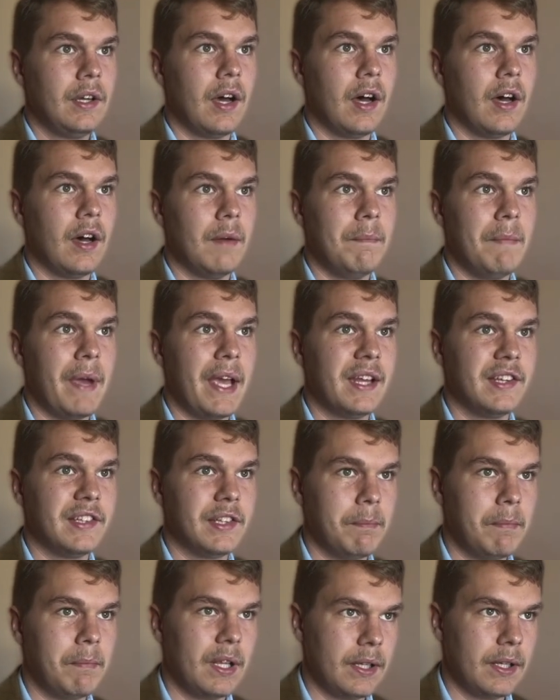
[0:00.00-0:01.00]
man's
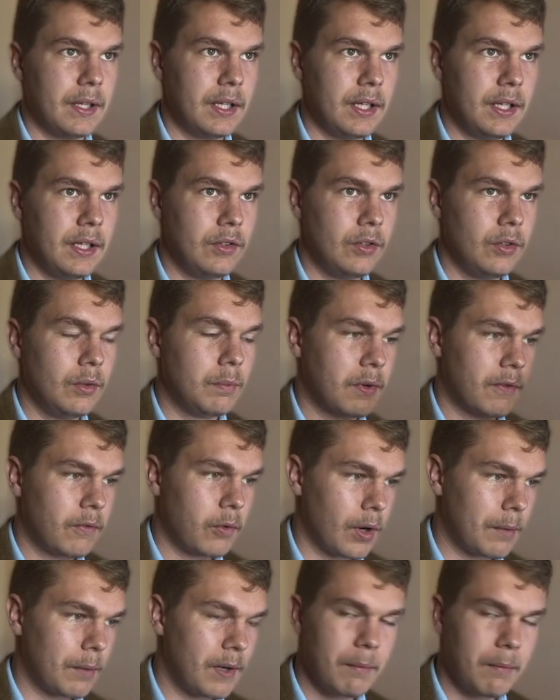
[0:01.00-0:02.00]
ability to
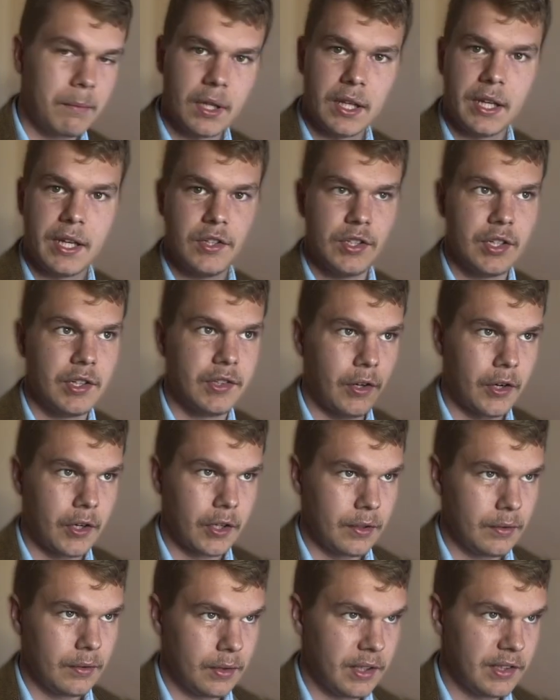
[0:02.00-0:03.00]
perform it. Pelagius
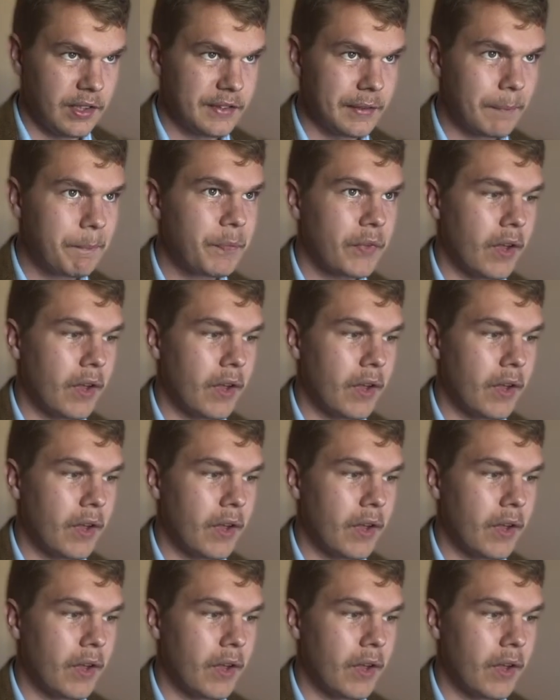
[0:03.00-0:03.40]
argued this.